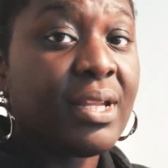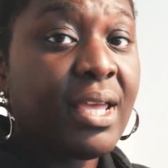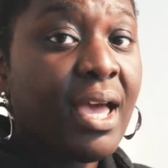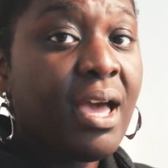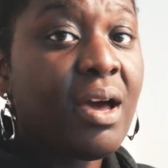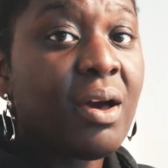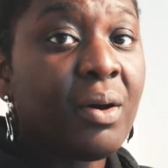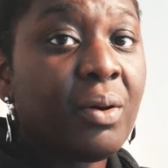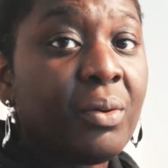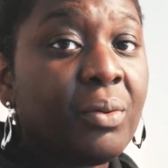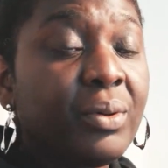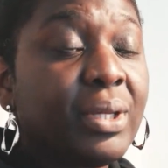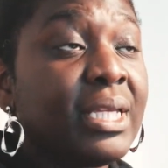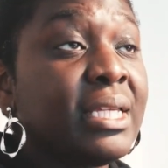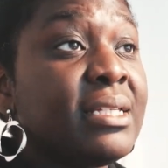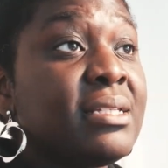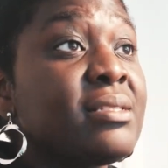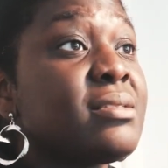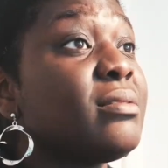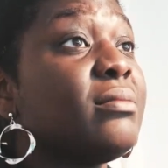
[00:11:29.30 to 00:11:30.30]
now
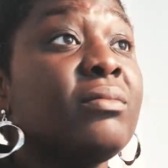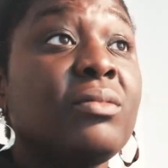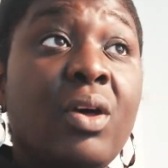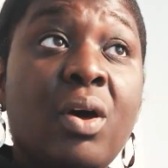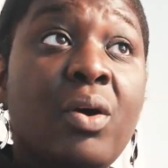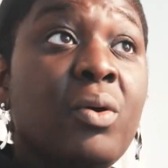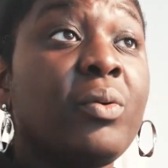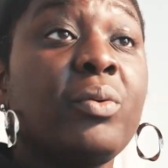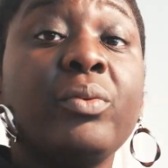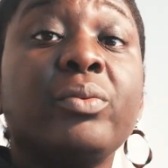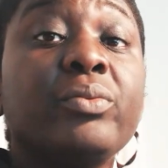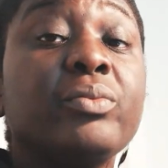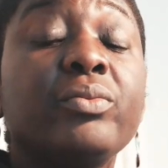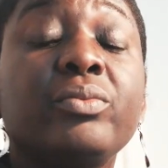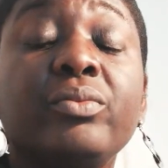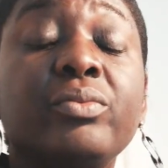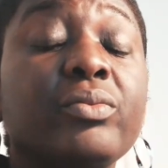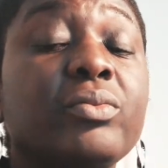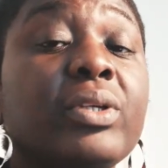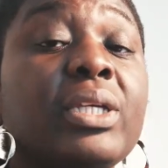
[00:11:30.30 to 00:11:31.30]
is no,
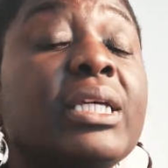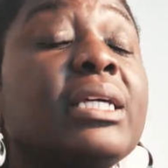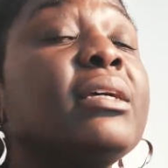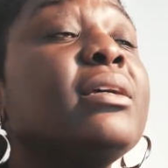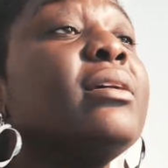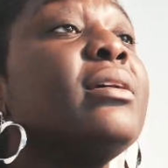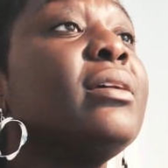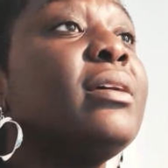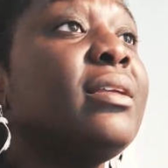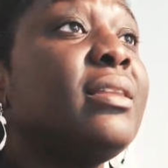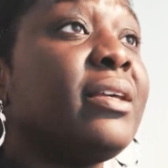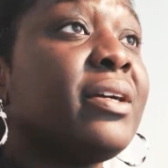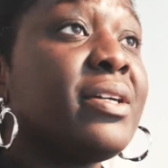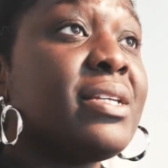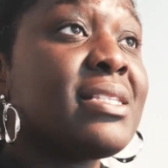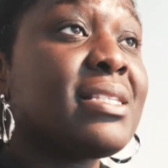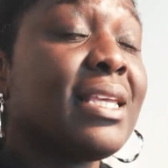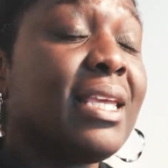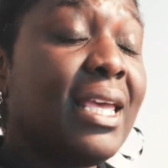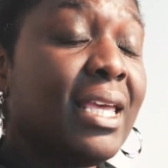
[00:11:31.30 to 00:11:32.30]
there
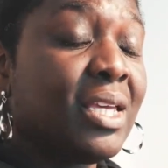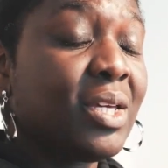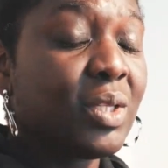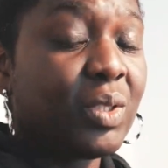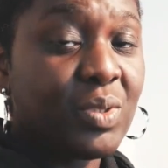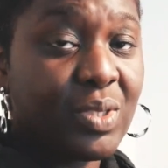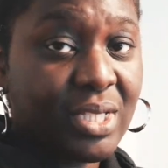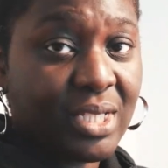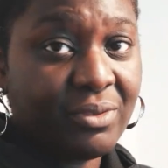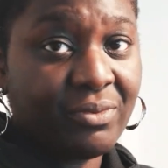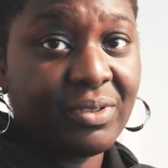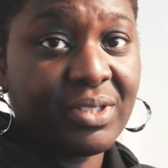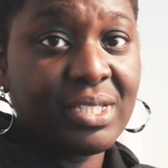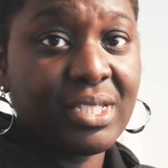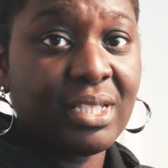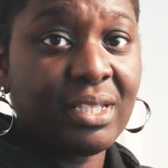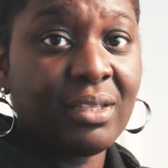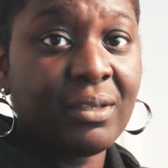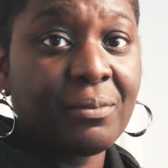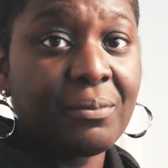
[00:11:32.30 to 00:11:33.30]
is
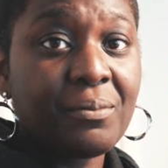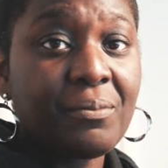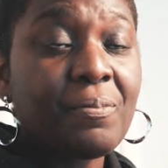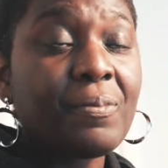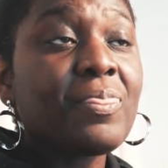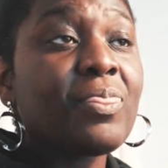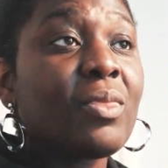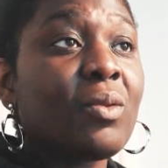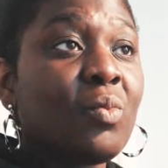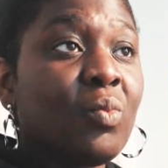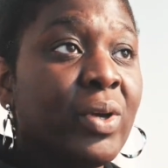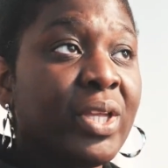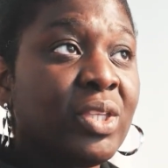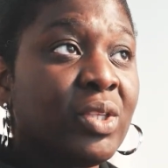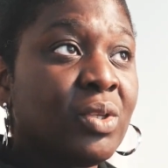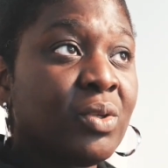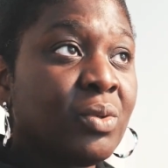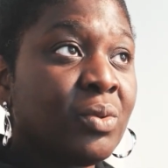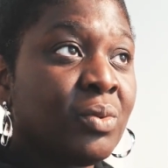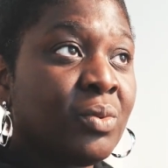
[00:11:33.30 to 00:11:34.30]
inclusivity when
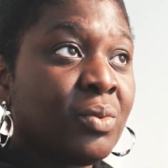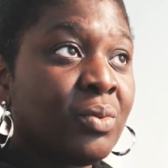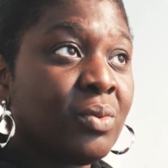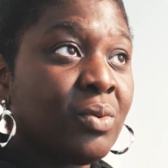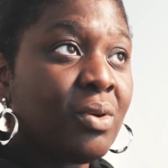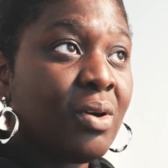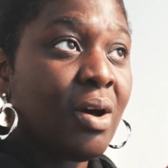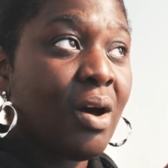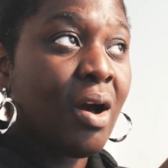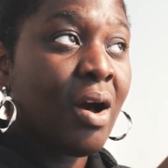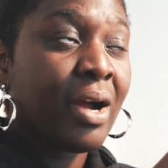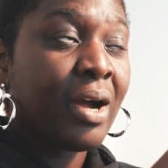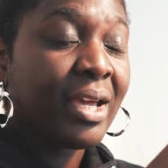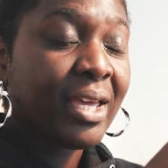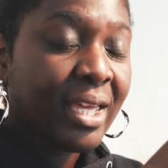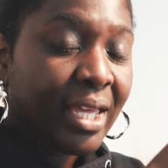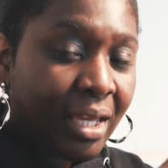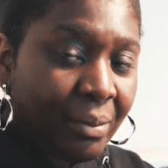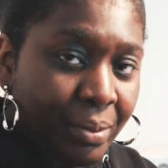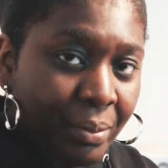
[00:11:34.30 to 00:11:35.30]
you are
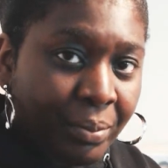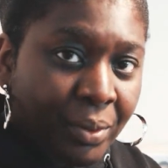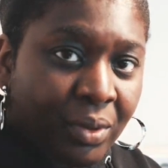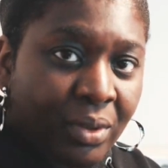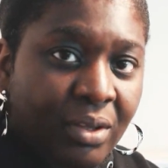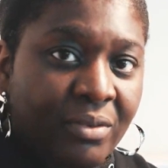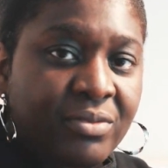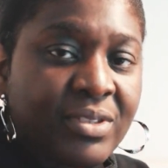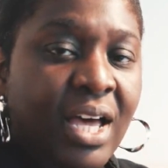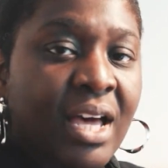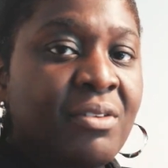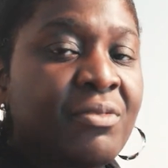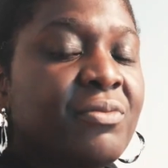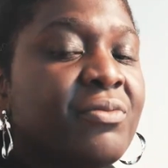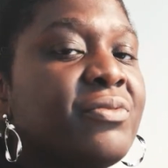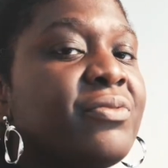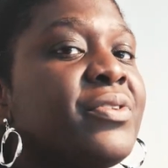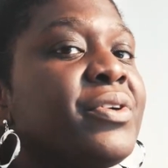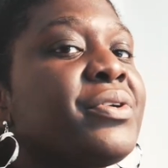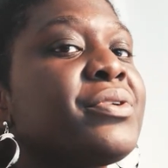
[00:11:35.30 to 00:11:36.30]
capable of
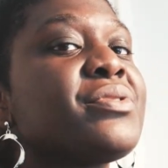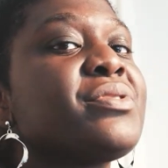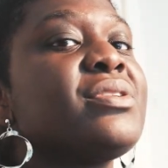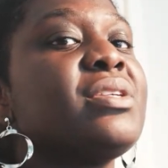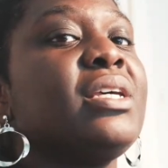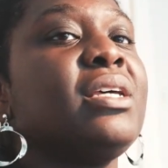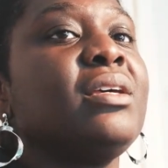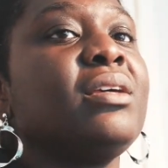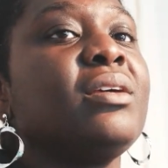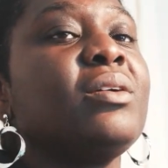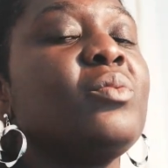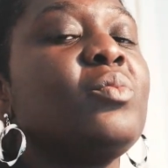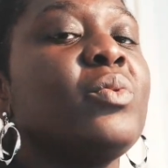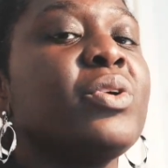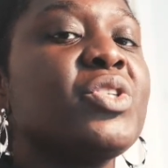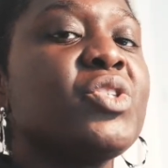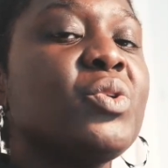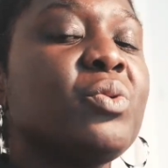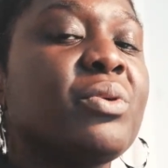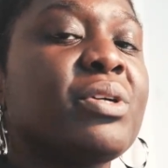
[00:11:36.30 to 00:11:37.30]
diversing
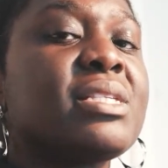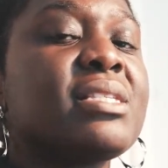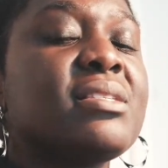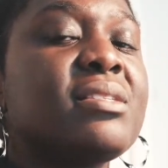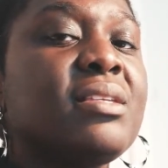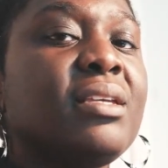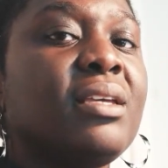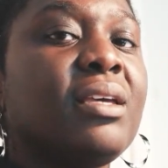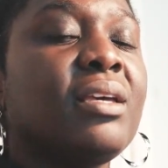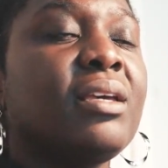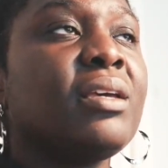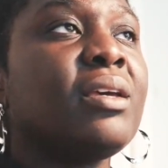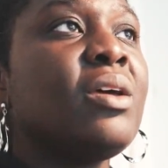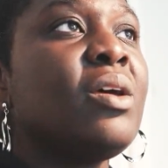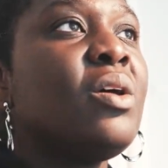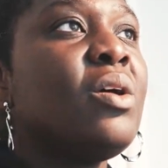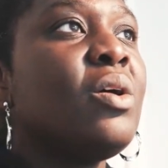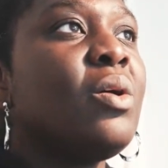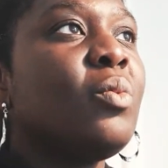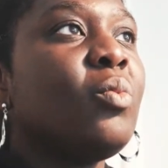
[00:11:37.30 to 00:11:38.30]
what you are seeing.
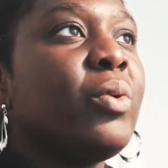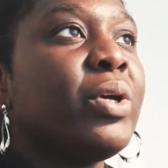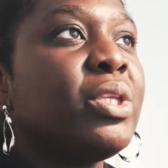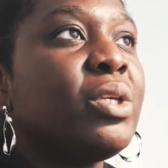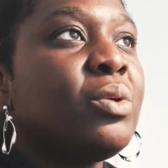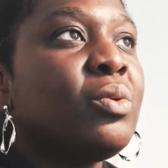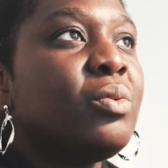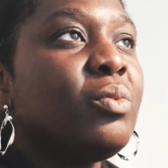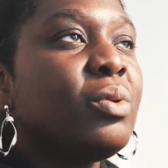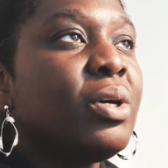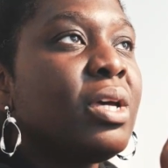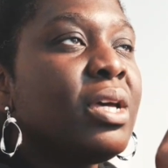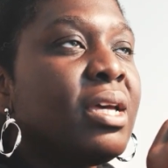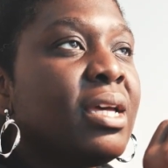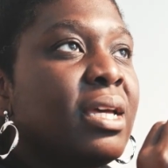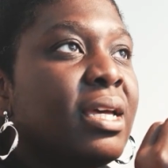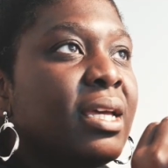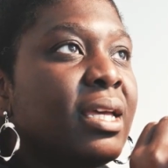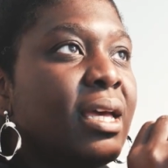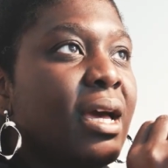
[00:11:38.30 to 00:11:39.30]
When you
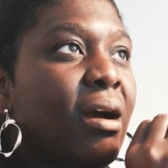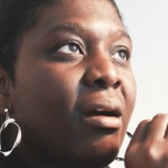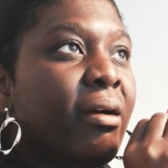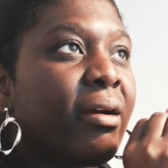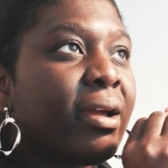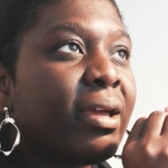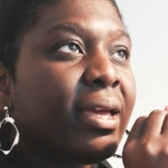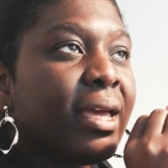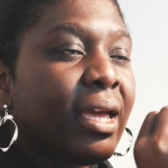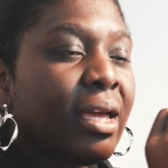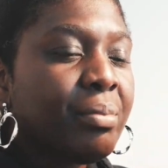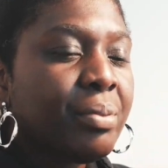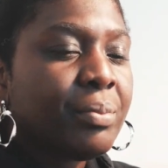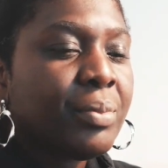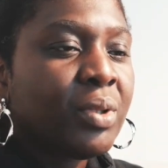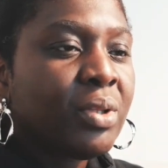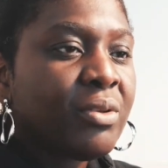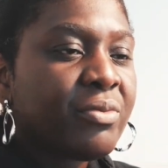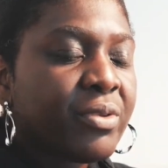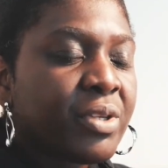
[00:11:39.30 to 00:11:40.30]
are
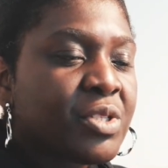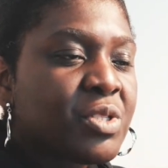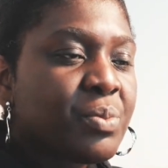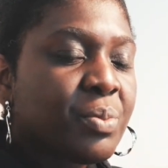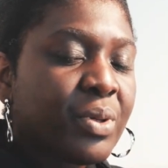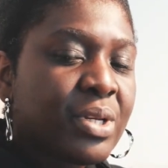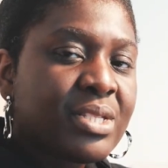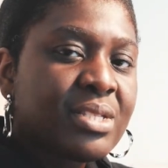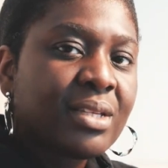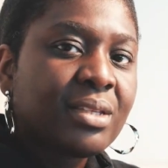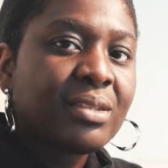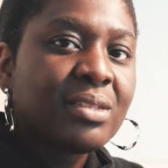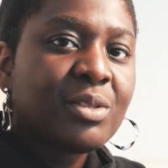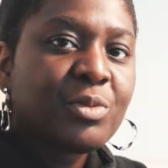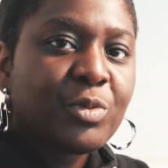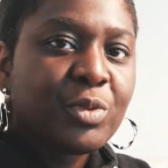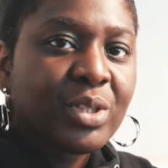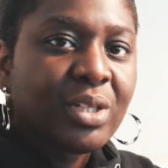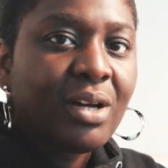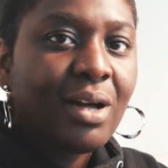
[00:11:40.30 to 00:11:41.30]
capable of expressing
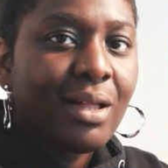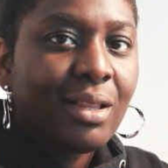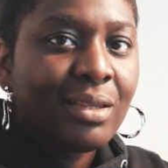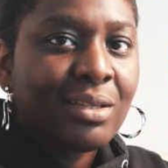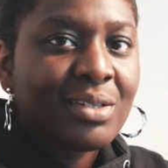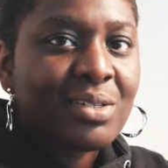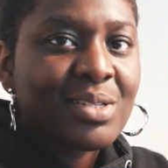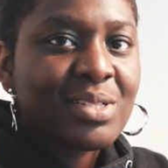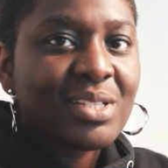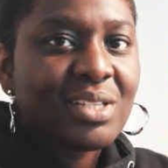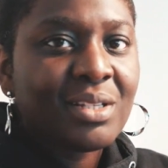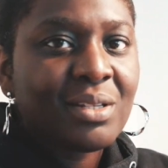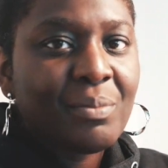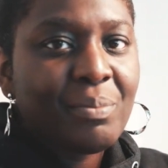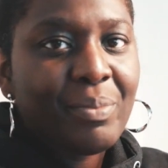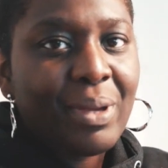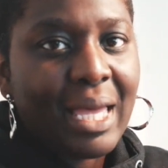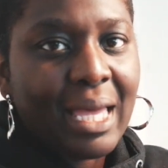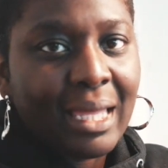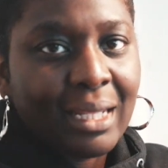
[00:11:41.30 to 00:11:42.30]
different colors in a
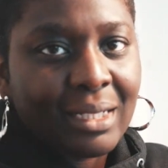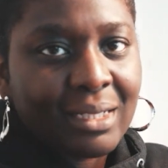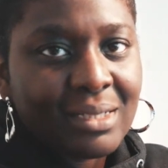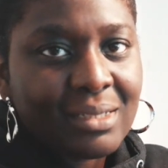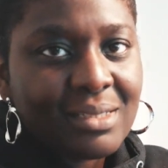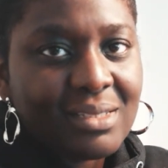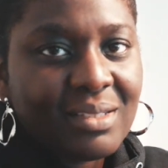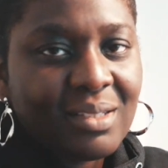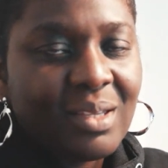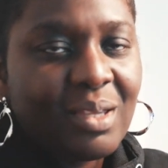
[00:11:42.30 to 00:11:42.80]
palette,